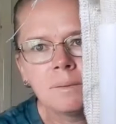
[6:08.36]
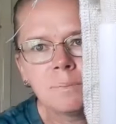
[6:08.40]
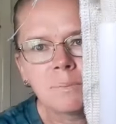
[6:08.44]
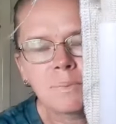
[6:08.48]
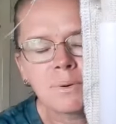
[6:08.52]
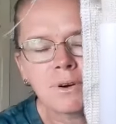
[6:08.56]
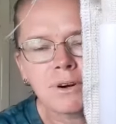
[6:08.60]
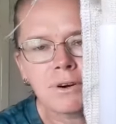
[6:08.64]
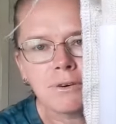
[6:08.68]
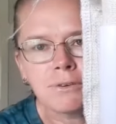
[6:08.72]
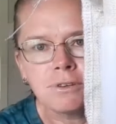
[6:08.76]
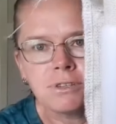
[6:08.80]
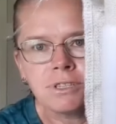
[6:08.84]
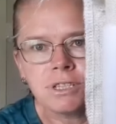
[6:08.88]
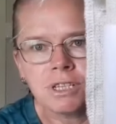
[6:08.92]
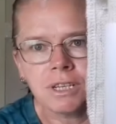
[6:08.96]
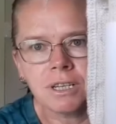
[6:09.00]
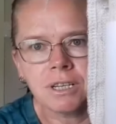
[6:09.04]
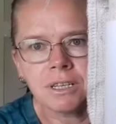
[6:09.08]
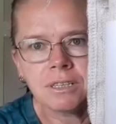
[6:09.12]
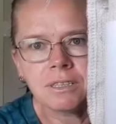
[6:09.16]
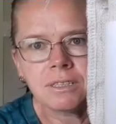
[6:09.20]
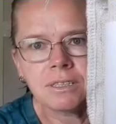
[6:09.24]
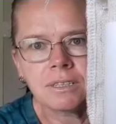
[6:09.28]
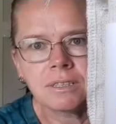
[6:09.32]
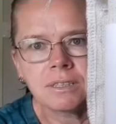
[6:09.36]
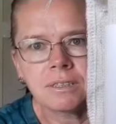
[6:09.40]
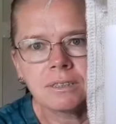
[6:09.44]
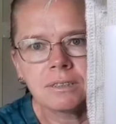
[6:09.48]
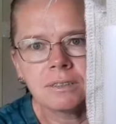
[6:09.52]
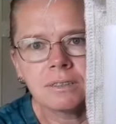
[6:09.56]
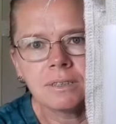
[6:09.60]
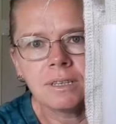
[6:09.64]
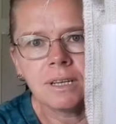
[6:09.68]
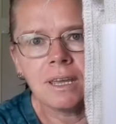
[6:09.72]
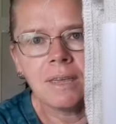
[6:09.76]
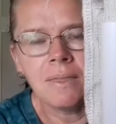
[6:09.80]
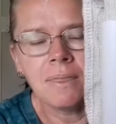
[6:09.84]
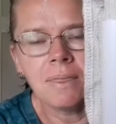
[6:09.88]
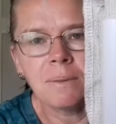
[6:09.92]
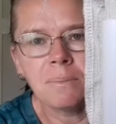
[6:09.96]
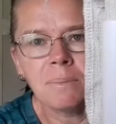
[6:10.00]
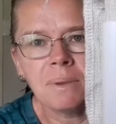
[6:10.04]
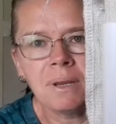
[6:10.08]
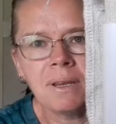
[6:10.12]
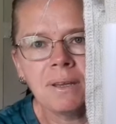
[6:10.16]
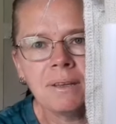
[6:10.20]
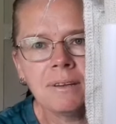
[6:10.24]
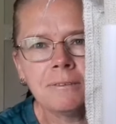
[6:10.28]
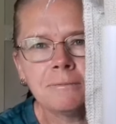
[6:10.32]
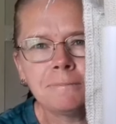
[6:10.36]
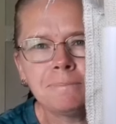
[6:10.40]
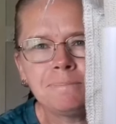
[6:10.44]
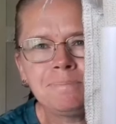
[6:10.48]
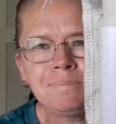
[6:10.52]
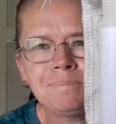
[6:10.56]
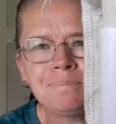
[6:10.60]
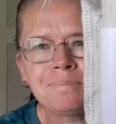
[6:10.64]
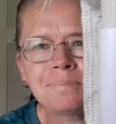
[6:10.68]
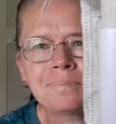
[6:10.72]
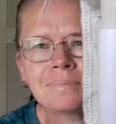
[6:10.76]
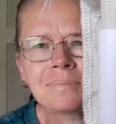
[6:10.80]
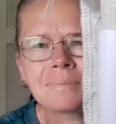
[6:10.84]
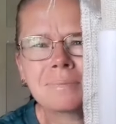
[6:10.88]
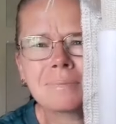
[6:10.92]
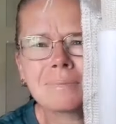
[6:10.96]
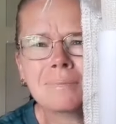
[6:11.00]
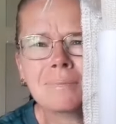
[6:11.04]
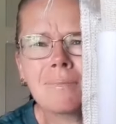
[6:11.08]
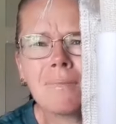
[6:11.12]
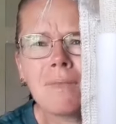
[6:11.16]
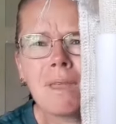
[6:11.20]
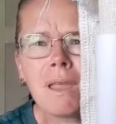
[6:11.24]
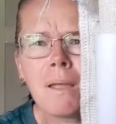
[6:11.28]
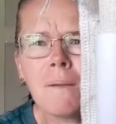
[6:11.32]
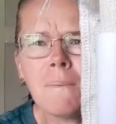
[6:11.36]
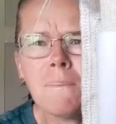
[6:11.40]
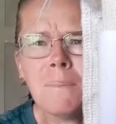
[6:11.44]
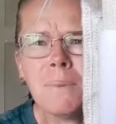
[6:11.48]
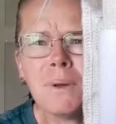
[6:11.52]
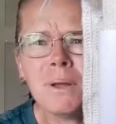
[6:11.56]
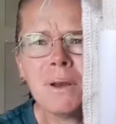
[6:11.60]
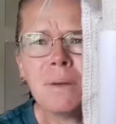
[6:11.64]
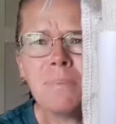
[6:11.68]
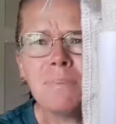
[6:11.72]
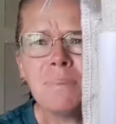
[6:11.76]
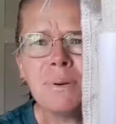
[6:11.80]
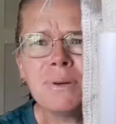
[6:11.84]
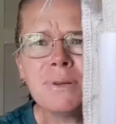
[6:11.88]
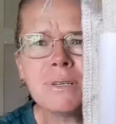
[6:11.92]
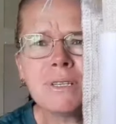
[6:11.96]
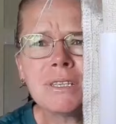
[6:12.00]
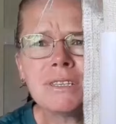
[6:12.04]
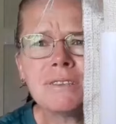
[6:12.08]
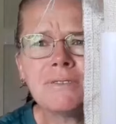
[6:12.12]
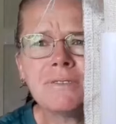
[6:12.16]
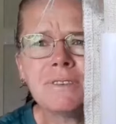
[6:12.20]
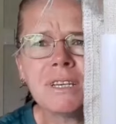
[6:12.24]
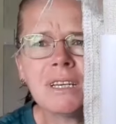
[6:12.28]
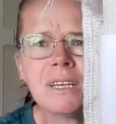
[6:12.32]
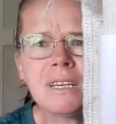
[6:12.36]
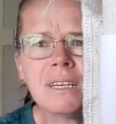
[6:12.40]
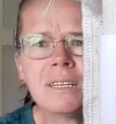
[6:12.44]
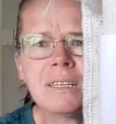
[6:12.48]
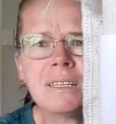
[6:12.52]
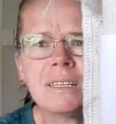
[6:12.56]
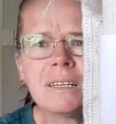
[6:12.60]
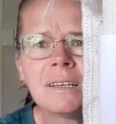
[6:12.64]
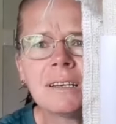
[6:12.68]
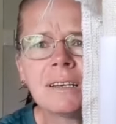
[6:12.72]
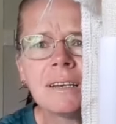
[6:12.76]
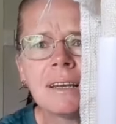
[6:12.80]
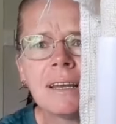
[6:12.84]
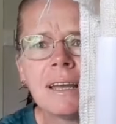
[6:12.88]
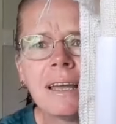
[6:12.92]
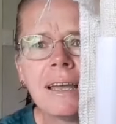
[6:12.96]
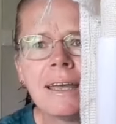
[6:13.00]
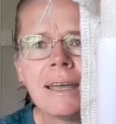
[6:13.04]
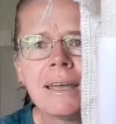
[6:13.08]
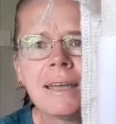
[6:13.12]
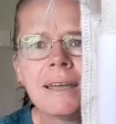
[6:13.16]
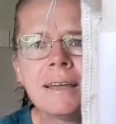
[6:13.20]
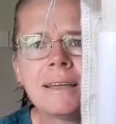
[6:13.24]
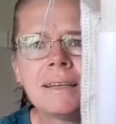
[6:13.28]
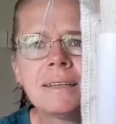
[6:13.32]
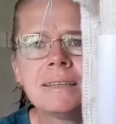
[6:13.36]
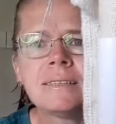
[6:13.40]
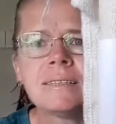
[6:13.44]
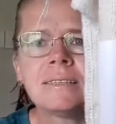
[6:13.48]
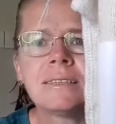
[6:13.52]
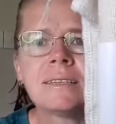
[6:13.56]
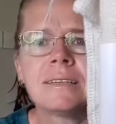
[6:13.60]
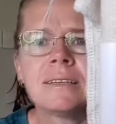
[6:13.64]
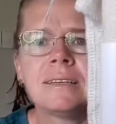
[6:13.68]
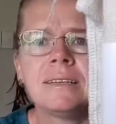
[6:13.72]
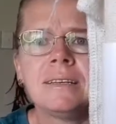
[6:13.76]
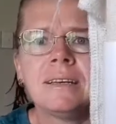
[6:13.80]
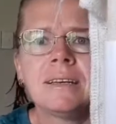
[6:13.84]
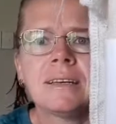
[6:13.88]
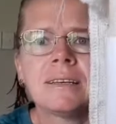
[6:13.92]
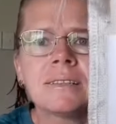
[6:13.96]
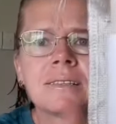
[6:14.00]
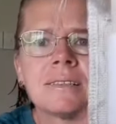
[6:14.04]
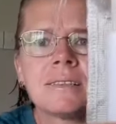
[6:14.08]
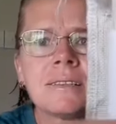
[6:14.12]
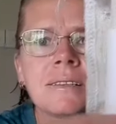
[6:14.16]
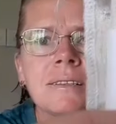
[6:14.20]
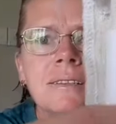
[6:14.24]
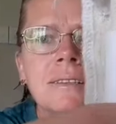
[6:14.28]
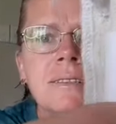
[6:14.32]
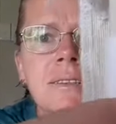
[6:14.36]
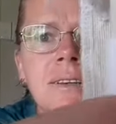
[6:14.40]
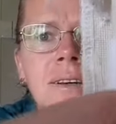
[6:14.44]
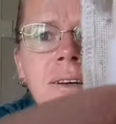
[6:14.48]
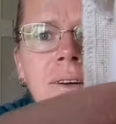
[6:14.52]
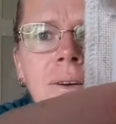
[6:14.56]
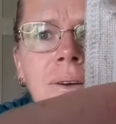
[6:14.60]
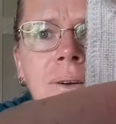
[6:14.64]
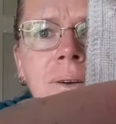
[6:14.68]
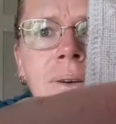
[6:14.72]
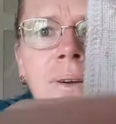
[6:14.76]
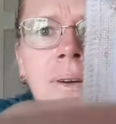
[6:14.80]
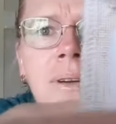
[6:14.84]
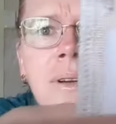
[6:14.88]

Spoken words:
project in the bin, but I persevered, and yes, so